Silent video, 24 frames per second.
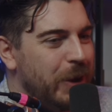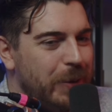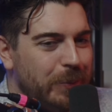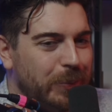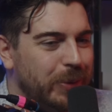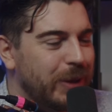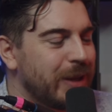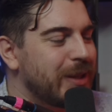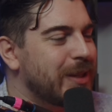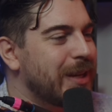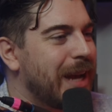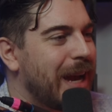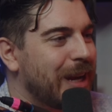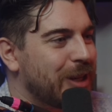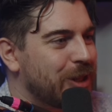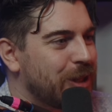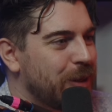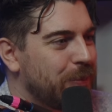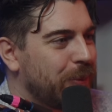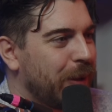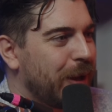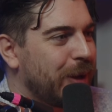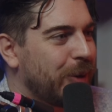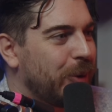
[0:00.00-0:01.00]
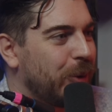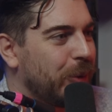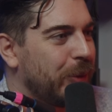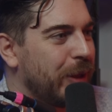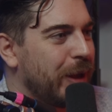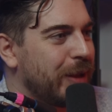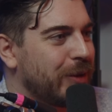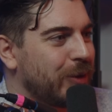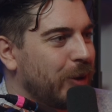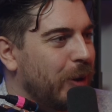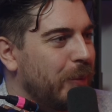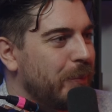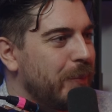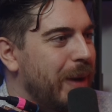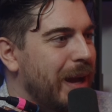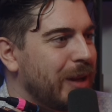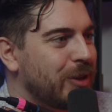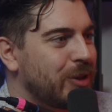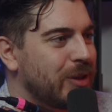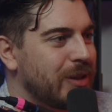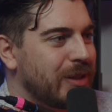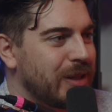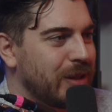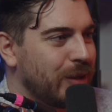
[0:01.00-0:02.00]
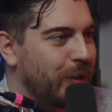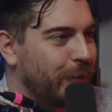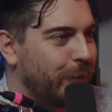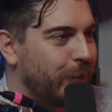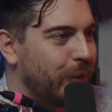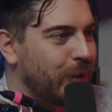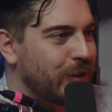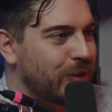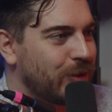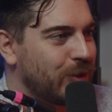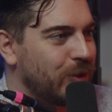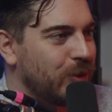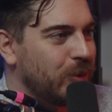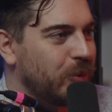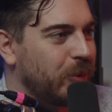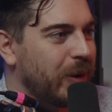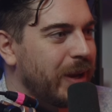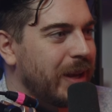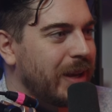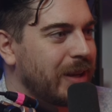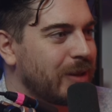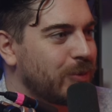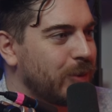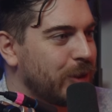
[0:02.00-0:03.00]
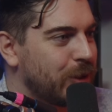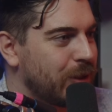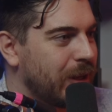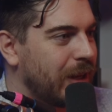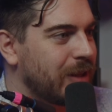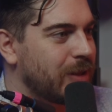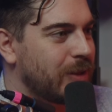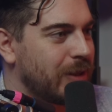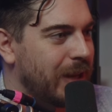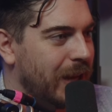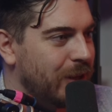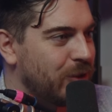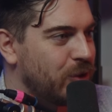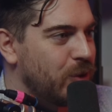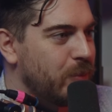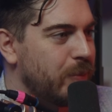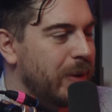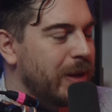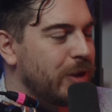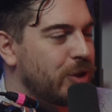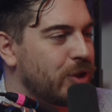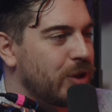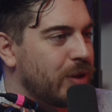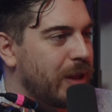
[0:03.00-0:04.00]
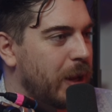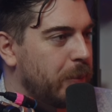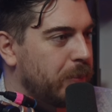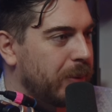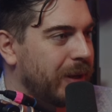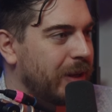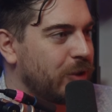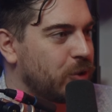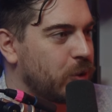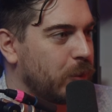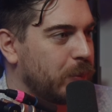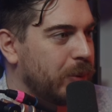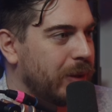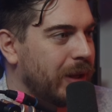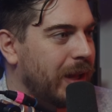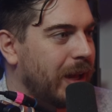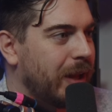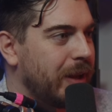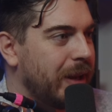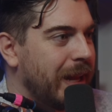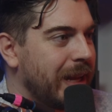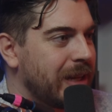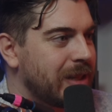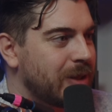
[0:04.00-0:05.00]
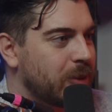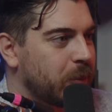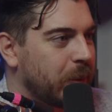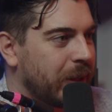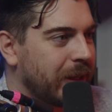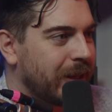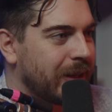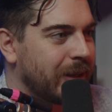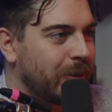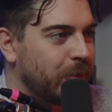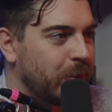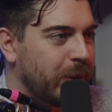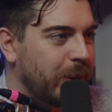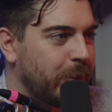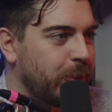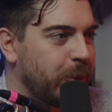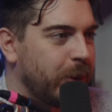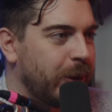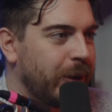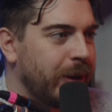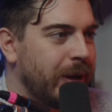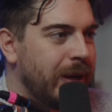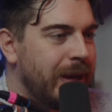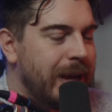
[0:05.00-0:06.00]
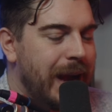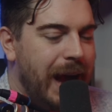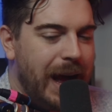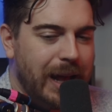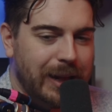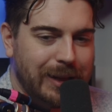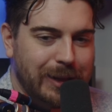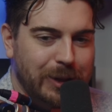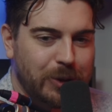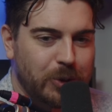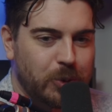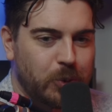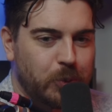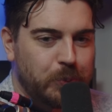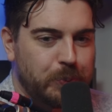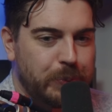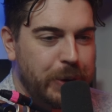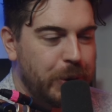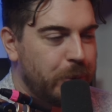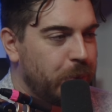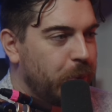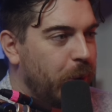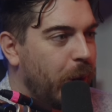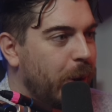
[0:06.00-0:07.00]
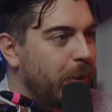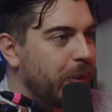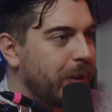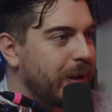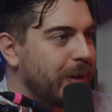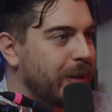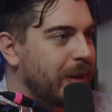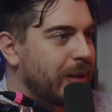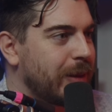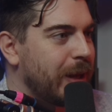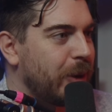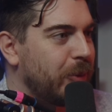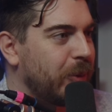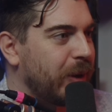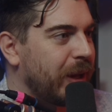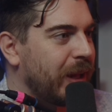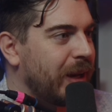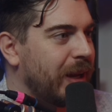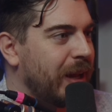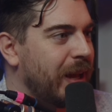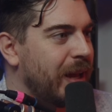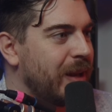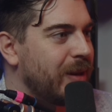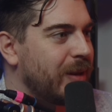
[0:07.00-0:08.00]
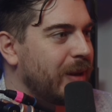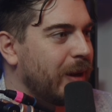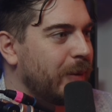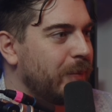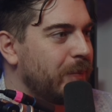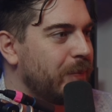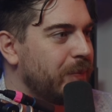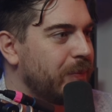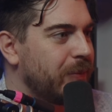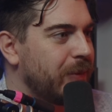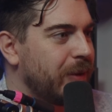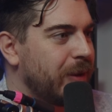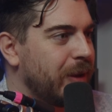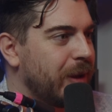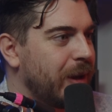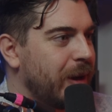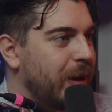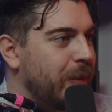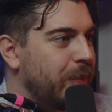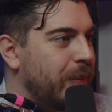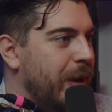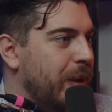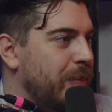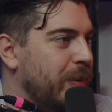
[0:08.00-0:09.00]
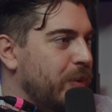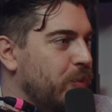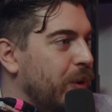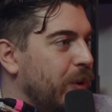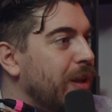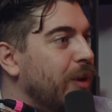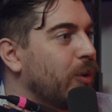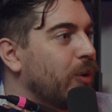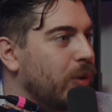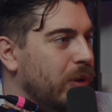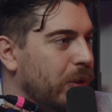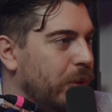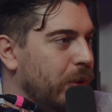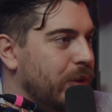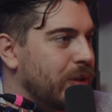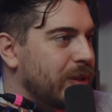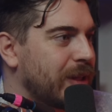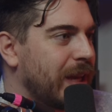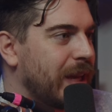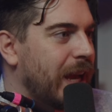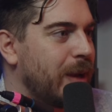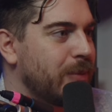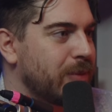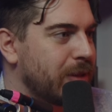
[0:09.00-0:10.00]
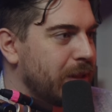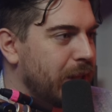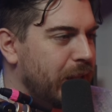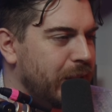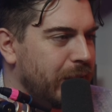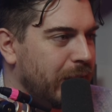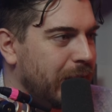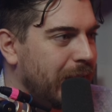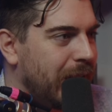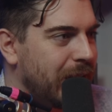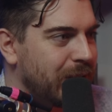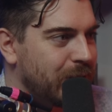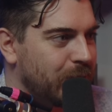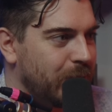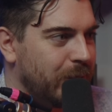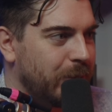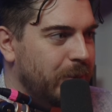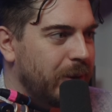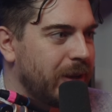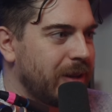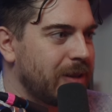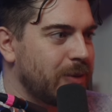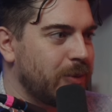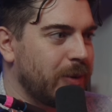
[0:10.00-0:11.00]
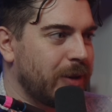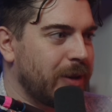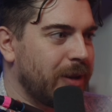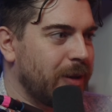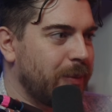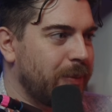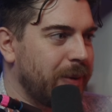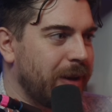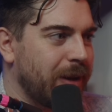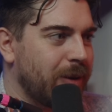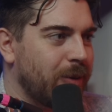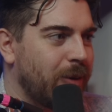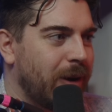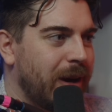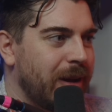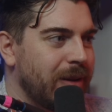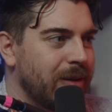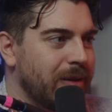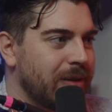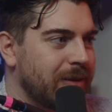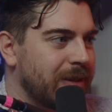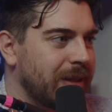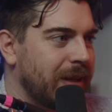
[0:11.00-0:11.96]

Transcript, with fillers: Bliss are actually playing all their top matches in the first two weeks, which, yeah. as as you mentioned, they play Triple R next week, and we were a little bit worried that they were going to end up uh, maybe winning of those games, and then the last three weeks were going to be quite.